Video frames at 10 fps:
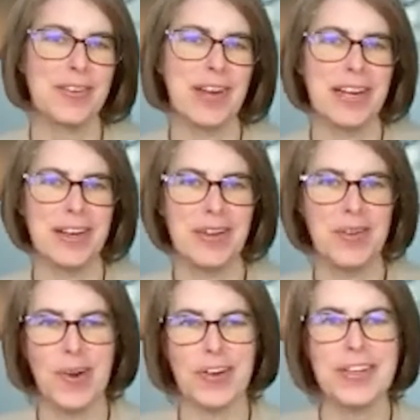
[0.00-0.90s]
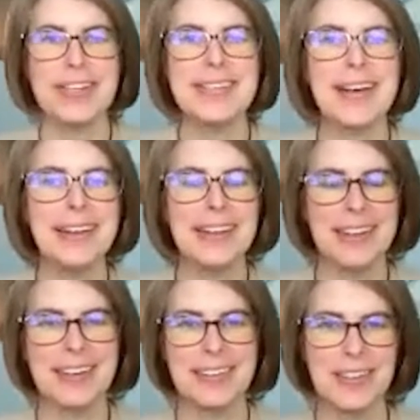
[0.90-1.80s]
right, who are studying